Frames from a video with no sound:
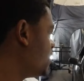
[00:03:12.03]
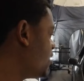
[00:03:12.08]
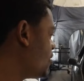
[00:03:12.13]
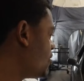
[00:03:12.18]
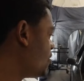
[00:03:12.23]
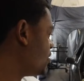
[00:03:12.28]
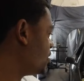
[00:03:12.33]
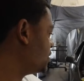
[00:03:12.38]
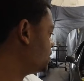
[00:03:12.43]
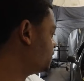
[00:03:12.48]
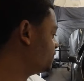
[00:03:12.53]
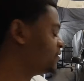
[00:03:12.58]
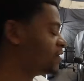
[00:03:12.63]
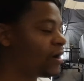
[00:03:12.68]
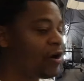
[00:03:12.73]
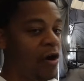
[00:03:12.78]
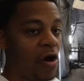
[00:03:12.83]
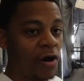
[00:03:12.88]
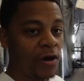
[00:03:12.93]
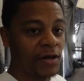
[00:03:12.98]
all of the
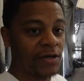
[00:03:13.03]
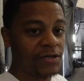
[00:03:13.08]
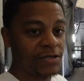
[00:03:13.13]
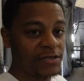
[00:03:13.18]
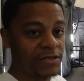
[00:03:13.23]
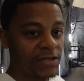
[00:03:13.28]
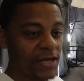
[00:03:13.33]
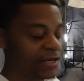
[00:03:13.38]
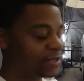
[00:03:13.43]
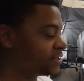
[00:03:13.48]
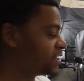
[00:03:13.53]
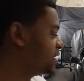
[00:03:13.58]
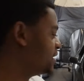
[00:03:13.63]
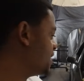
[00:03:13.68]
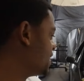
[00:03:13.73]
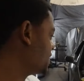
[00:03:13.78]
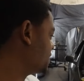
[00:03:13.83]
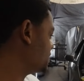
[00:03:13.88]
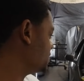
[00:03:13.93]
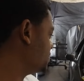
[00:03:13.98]
harness that's
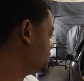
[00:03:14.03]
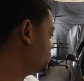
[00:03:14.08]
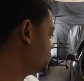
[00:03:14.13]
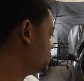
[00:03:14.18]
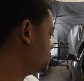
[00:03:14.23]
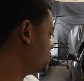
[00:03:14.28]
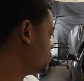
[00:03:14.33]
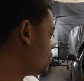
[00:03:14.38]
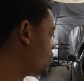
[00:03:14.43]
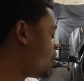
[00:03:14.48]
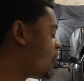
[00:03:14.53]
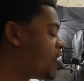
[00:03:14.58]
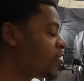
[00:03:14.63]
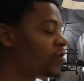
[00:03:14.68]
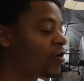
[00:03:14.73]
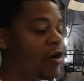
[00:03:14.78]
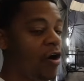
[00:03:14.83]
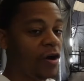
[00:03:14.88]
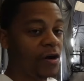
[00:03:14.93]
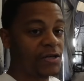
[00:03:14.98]
connected, or all
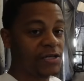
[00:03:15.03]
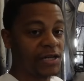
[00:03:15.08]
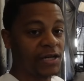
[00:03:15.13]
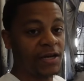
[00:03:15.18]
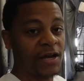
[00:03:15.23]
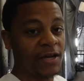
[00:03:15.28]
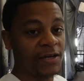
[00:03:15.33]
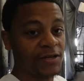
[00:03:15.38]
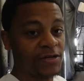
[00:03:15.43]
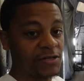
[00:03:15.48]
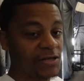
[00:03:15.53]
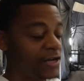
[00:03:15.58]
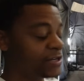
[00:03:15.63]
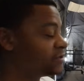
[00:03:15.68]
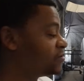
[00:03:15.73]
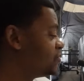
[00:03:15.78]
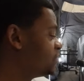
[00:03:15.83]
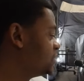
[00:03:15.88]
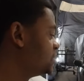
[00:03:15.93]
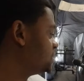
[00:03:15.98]
the harness connectors
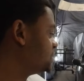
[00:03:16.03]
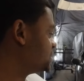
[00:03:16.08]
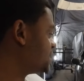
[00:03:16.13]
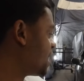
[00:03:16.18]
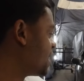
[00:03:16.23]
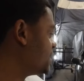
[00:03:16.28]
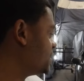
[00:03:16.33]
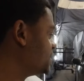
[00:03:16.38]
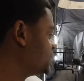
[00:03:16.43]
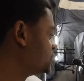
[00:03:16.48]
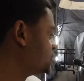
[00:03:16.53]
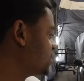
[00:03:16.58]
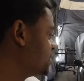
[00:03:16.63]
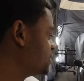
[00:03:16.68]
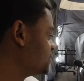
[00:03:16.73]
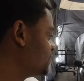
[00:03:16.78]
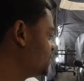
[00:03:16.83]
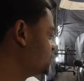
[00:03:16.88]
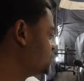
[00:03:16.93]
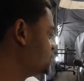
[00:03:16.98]
that's on the side of the
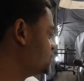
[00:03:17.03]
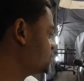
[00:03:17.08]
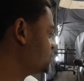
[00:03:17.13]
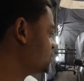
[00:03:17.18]
transmission.